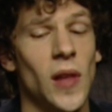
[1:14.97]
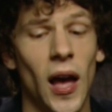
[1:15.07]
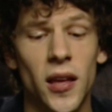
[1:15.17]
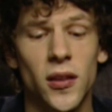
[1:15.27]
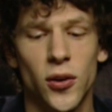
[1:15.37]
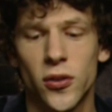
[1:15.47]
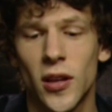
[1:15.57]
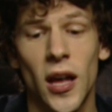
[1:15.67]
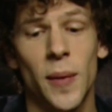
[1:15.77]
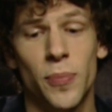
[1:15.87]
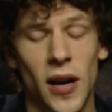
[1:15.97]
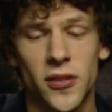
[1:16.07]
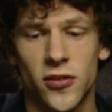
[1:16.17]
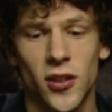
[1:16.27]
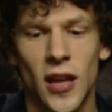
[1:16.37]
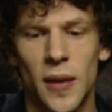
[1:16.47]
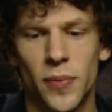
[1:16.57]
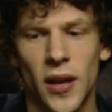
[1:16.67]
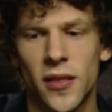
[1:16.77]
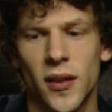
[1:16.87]
I learned a lot. I practiced a lot,
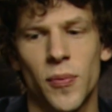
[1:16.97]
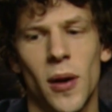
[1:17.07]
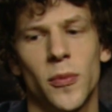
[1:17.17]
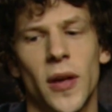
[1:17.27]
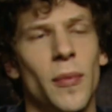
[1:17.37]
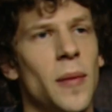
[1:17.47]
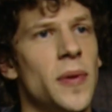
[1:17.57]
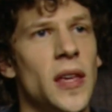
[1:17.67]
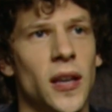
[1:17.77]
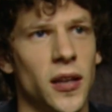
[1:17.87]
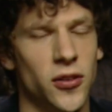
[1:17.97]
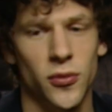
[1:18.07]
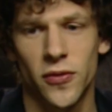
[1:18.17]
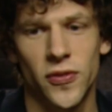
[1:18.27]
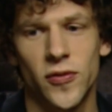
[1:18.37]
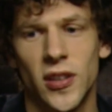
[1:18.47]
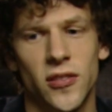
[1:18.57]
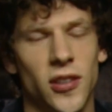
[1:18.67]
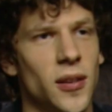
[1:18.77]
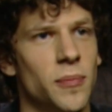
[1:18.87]
but I think probably at my peak I could do a
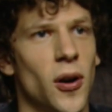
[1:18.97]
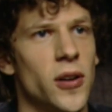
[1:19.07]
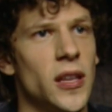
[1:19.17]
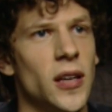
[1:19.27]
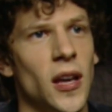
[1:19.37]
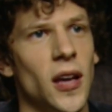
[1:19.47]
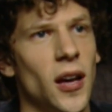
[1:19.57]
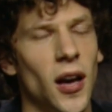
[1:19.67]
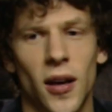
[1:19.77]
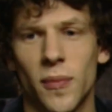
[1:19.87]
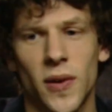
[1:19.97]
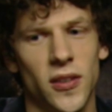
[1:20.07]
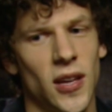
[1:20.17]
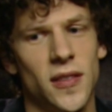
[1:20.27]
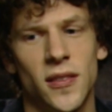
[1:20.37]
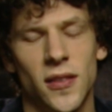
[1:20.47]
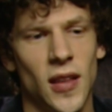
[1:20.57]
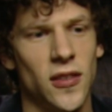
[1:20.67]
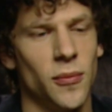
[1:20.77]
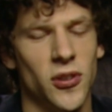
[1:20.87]
15-second party because
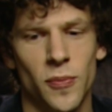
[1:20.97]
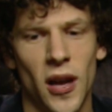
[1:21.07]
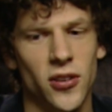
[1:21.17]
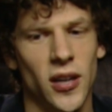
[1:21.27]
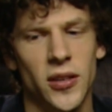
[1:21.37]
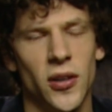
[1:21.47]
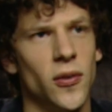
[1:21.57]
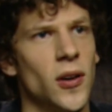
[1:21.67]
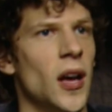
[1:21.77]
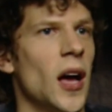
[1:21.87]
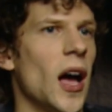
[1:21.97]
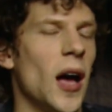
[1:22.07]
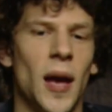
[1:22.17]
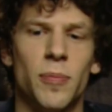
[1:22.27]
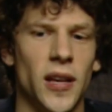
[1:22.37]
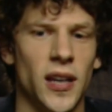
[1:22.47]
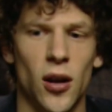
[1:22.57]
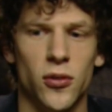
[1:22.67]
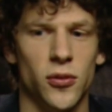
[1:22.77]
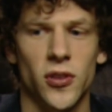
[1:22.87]
that's how much magic I know. I play a
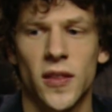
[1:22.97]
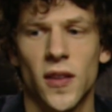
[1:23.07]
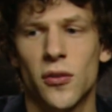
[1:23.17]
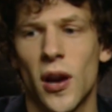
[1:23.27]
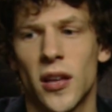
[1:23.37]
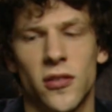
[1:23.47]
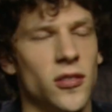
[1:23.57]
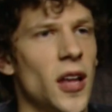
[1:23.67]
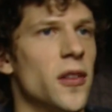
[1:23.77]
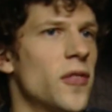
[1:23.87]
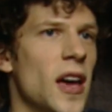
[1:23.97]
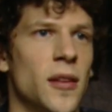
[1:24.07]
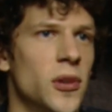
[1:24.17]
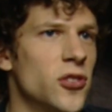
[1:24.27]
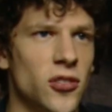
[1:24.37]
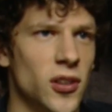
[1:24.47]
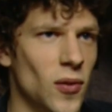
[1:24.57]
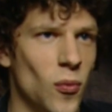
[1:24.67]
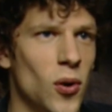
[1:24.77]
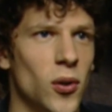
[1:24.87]
character who's like the greatest sleight of hand magician in
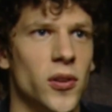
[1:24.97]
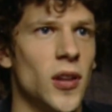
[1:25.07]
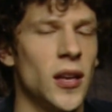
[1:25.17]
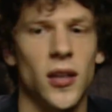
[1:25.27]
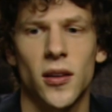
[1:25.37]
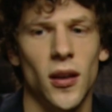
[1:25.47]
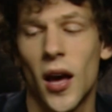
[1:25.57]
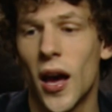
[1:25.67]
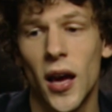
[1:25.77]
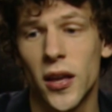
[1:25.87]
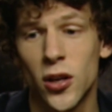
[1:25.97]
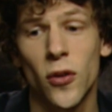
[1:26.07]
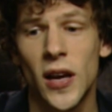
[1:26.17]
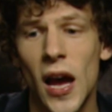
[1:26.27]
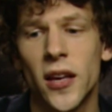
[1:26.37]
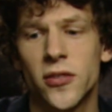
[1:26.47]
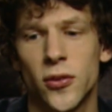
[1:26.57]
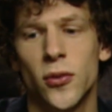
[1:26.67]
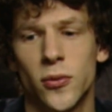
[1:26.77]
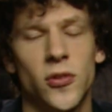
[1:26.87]
the world, and the guys
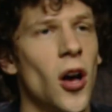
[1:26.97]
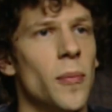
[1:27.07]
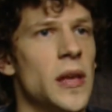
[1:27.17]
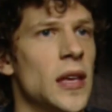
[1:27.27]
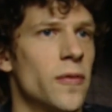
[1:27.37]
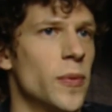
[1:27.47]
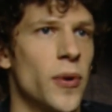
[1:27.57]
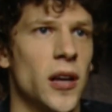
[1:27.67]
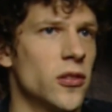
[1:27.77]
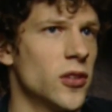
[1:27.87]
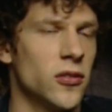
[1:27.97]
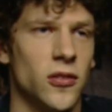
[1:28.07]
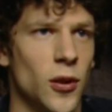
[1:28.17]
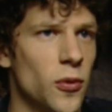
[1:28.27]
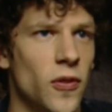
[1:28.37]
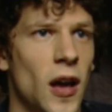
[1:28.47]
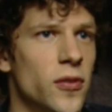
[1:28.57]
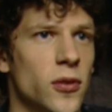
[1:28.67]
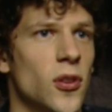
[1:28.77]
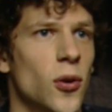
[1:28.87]
who taught me have been practicing since they were 5
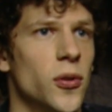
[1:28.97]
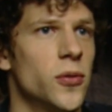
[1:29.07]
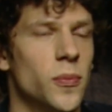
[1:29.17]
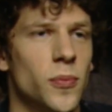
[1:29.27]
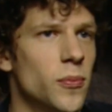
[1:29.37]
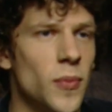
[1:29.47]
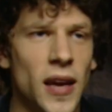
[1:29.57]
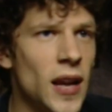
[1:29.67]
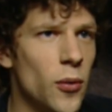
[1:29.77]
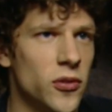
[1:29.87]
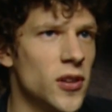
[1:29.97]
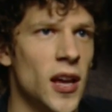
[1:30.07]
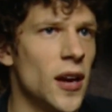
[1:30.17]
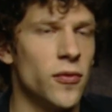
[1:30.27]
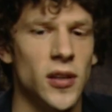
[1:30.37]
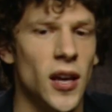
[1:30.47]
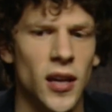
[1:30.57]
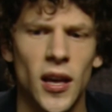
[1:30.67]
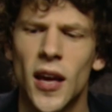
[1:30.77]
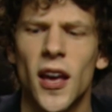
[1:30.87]
years old, 8 hours a day, every day.
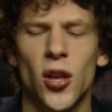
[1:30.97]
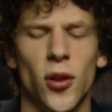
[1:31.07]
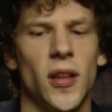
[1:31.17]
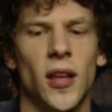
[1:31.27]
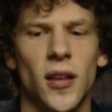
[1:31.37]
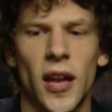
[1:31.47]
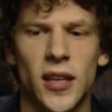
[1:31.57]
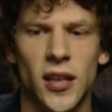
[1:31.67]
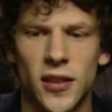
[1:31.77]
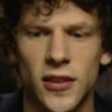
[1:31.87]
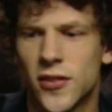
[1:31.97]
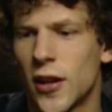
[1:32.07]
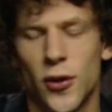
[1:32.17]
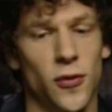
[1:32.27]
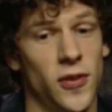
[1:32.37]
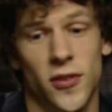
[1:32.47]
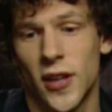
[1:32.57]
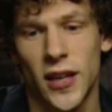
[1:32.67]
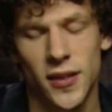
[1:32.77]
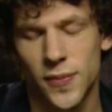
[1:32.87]
I think like a lot of kids, I don't know if it's
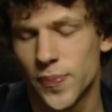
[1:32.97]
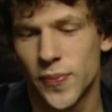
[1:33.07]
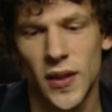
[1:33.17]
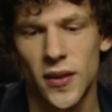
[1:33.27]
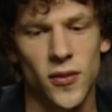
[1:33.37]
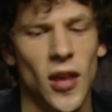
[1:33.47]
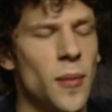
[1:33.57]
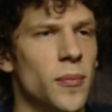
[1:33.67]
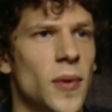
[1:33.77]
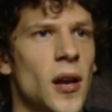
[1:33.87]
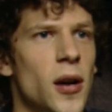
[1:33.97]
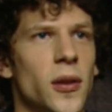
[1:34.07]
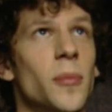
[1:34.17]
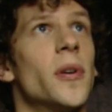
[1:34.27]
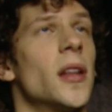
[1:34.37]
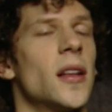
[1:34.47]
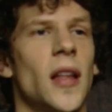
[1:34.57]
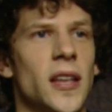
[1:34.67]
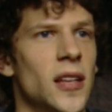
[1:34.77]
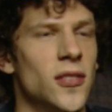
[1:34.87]
like the same in Ireland, but like a
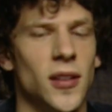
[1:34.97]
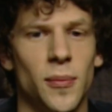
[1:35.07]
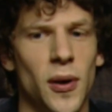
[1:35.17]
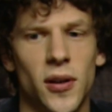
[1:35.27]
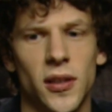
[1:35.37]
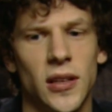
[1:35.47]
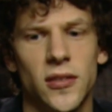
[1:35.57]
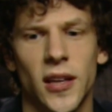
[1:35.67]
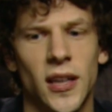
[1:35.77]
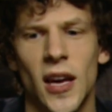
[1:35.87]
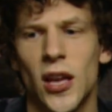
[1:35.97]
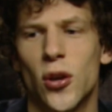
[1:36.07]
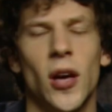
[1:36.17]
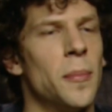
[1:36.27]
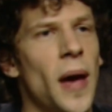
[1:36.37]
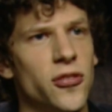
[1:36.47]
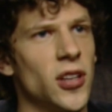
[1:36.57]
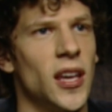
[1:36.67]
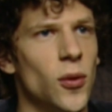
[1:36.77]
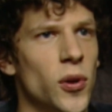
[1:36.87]
lot of kids in America at least, like you get a
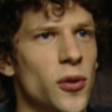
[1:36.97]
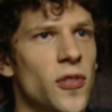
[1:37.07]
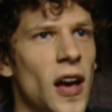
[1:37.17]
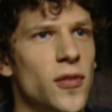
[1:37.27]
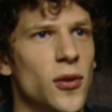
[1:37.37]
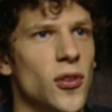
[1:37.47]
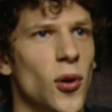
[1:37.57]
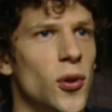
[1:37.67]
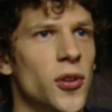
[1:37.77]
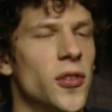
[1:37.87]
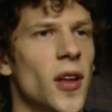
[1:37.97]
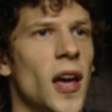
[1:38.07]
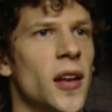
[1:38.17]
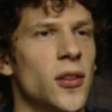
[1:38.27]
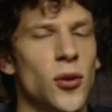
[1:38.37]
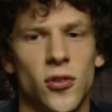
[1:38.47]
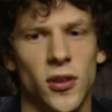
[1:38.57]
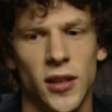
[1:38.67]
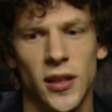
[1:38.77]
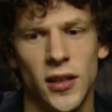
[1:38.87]
magic kit when you're 5 years old, and
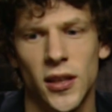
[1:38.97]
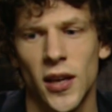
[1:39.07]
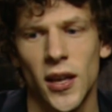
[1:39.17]
usually